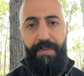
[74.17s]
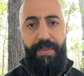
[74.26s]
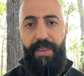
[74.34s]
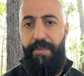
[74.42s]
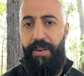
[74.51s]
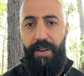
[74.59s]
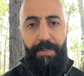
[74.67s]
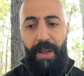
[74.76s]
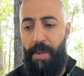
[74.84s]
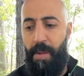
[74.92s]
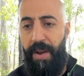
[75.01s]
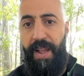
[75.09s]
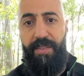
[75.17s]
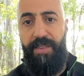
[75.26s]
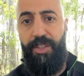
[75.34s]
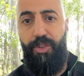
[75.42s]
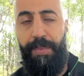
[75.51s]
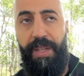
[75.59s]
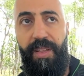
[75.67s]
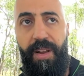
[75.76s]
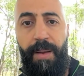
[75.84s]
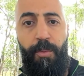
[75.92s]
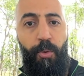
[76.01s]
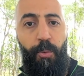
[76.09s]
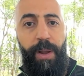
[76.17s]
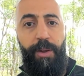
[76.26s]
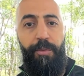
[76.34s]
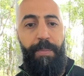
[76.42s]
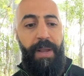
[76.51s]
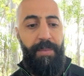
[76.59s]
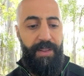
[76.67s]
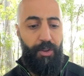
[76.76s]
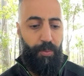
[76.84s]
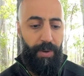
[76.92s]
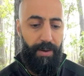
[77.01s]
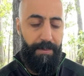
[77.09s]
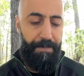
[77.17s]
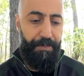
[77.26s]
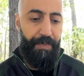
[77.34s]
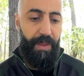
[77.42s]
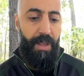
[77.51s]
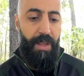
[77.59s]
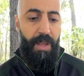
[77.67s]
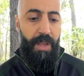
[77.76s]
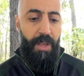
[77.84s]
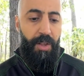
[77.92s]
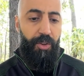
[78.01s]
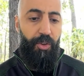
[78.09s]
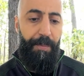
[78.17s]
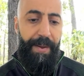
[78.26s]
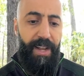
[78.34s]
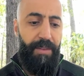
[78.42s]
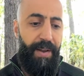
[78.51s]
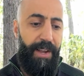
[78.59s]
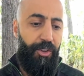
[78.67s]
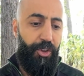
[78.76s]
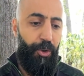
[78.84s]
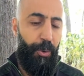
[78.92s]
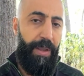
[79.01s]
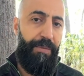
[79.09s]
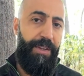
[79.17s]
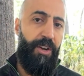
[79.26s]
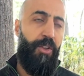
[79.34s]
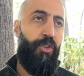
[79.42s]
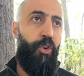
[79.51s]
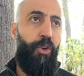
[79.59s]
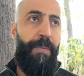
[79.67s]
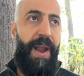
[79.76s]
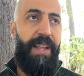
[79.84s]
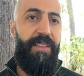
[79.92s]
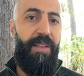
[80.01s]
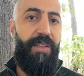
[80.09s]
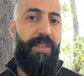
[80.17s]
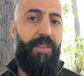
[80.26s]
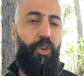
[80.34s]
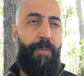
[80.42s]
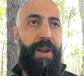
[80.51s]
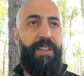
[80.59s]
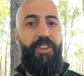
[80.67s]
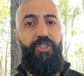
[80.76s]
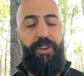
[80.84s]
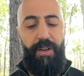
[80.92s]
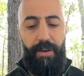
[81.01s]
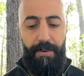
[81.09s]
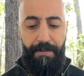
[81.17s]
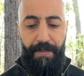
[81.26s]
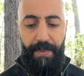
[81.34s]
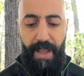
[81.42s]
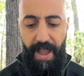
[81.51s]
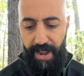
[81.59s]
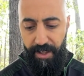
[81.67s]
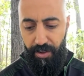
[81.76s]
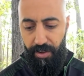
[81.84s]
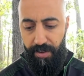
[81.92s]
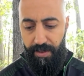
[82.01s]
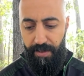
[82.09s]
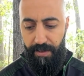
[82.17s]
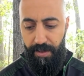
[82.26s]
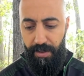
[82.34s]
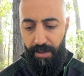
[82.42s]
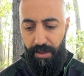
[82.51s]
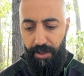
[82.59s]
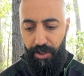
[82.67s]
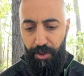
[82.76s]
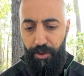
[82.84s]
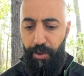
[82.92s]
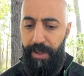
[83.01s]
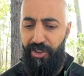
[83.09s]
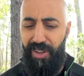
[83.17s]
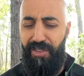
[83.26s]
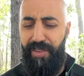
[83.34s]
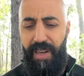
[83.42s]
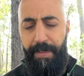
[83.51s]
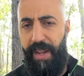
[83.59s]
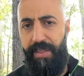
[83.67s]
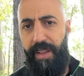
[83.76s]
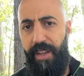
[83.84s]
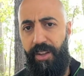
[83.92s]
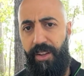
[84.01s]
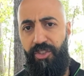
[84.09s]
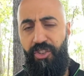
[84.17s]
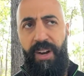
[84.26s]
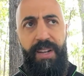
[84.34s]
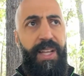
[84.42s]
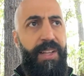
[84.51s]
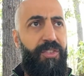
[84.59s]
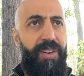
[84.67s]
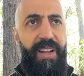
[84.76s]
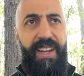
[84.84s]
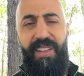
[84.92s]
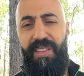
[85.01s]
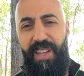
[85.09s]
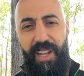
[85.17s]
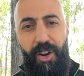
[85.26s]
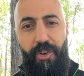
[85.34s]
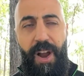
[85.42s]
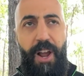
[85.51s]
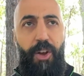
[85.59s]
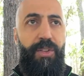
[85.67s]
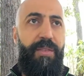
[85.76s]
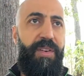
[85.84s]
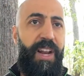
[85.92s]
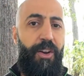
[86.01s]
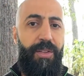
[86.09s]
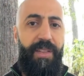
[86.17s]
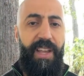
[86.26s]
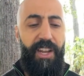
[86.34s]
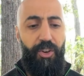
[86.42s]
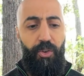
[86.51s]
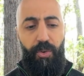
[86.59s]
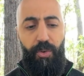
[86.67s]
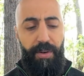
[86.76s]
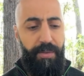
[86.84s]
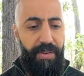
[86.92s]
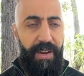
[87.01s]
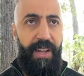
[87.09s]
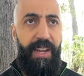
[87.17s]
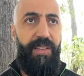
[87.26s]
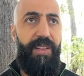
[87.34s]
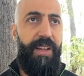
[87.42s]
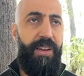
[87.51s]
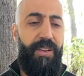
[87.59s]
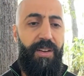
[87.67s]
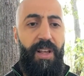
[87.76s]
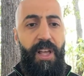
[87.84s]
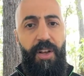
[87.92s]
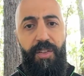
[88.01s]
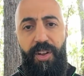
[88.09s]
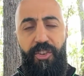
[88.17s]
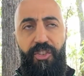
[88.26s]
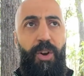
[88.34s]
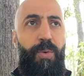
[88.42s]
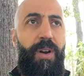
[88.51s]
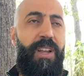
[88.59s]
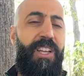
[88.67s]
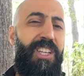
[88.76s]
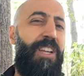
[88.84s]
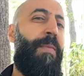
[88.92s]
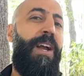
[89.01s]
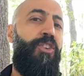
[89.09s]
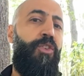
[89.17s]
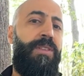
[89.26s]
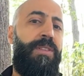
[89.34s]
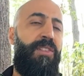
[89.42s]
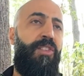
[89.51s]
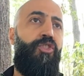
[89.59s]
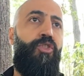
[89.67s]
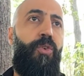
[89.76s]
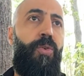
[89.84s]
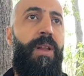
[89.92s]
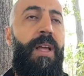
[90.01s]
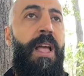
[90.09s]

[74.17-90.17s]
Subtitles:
different payment plans need to be set up, or way of payments as well. So my advice to you, if you're a solo practitioner, and you're doing just really basic general dentistry like single crowns every now and then, or fillings and surgical work, you might not need this role.